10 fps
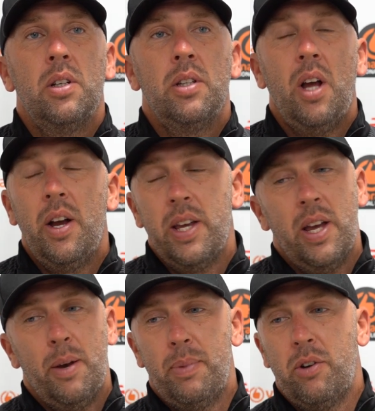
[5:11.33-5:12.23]
No,
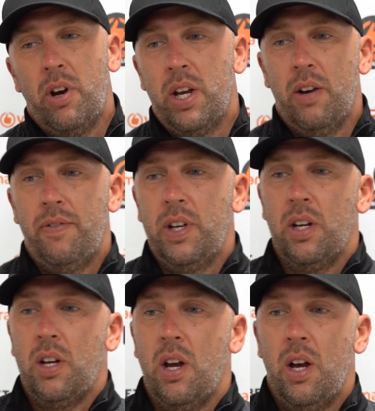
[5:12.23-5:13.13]
yeah, it'd be great. I
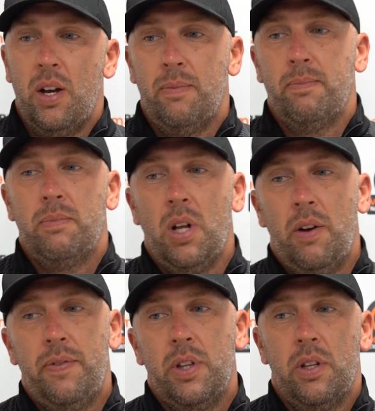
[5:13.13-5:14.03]
think
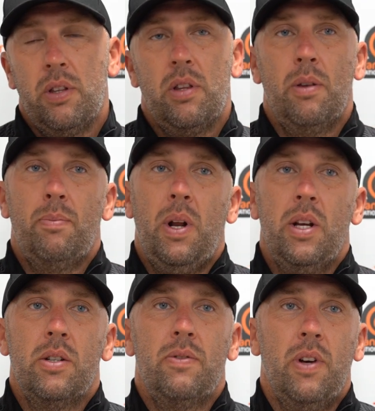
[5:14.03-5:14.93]
the
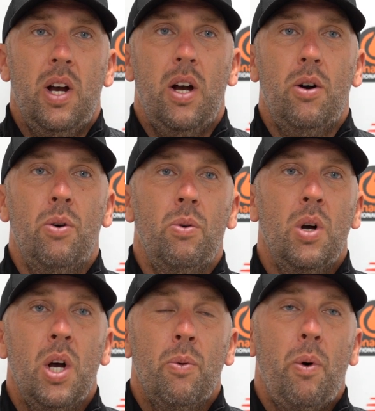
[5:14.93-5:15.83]
players, for how
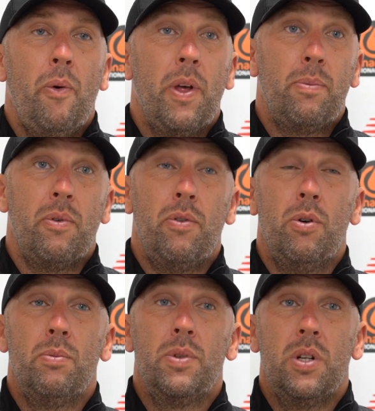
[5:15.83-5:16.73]
well they
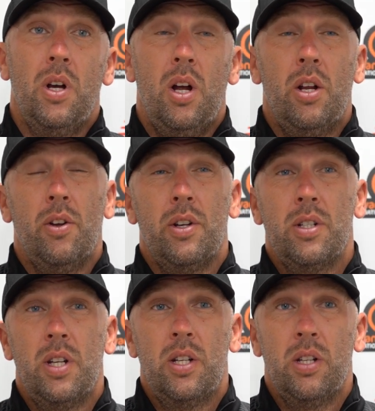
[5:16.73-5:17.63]
performed early on in the
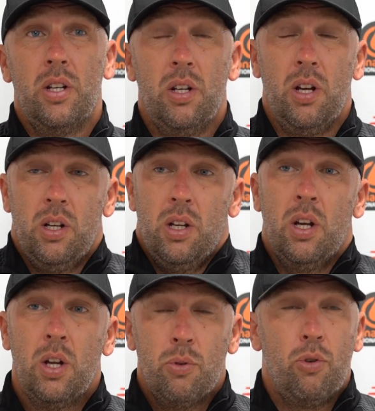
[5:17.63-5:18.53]
season,
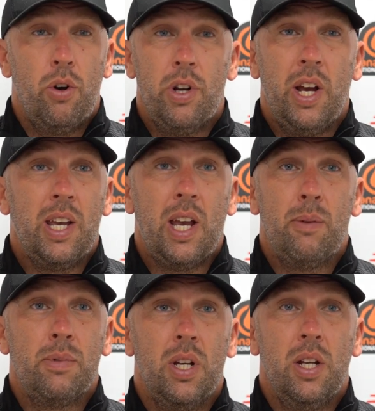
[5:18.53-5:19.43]
we're only 8
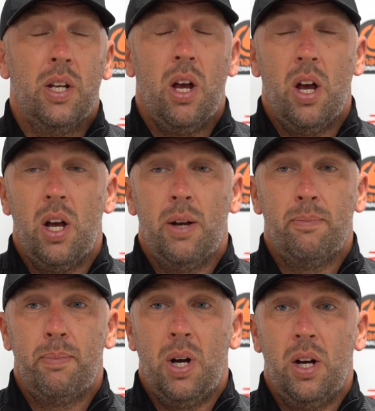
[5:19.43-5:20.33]
games in,
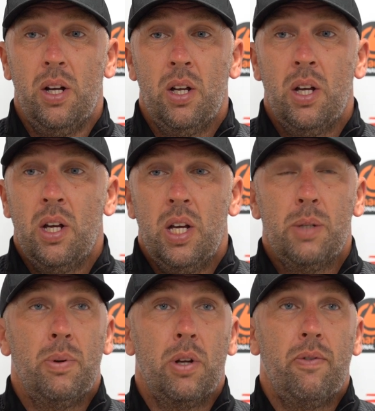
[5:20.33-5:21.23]
but
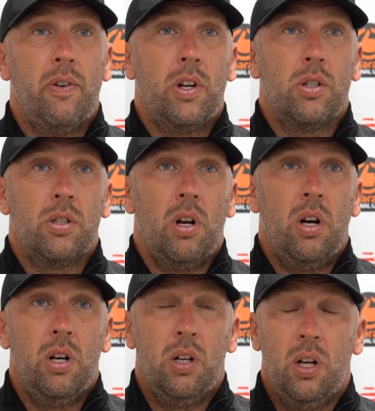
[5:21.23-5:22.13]
it's been a very good
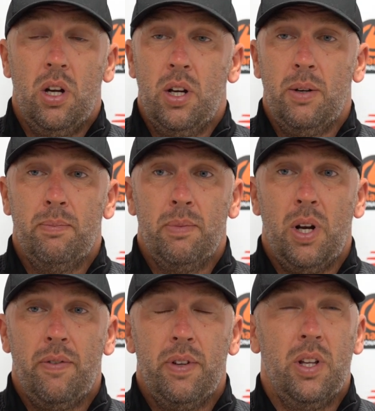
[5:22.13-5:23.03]
start, and
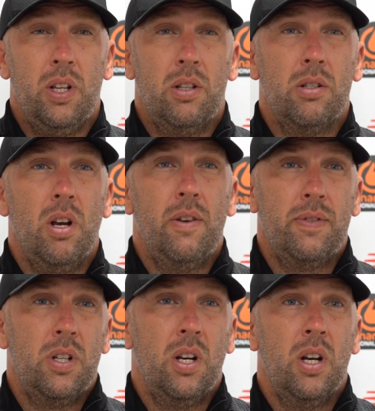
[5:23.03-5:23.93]
I think they deserve
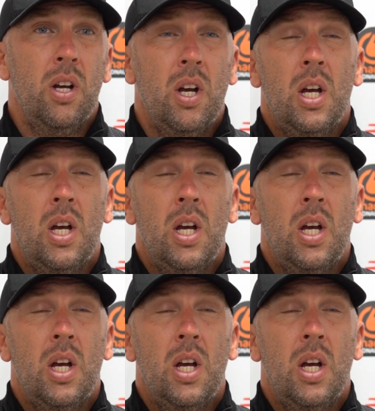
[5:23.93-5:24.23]
to